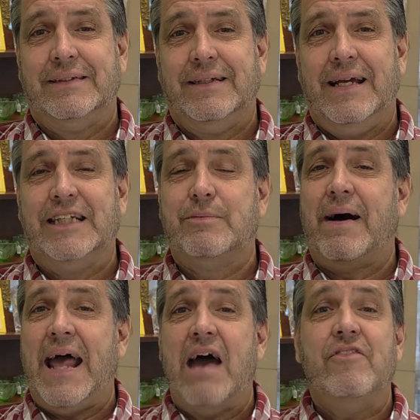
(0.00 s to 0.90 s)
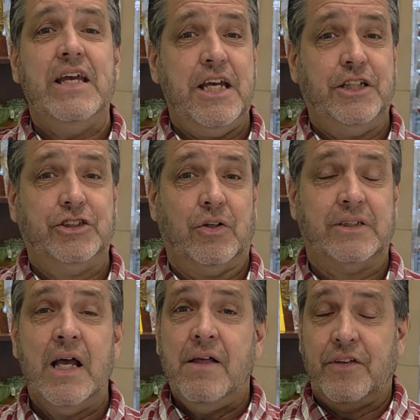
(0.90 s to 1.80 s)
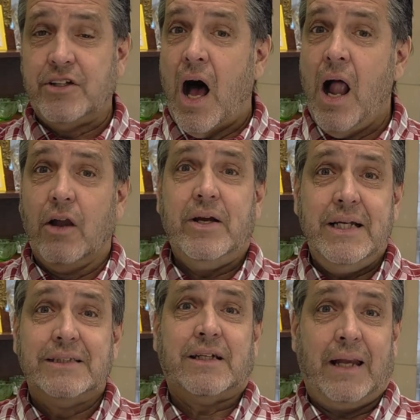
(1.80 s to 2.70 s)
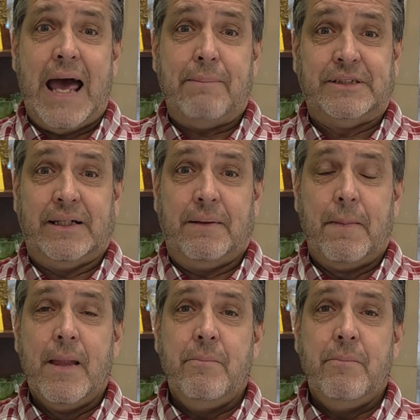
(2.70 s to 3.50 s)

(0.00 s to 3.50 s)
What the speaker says: It's about having insurance. The dollar is collapsing.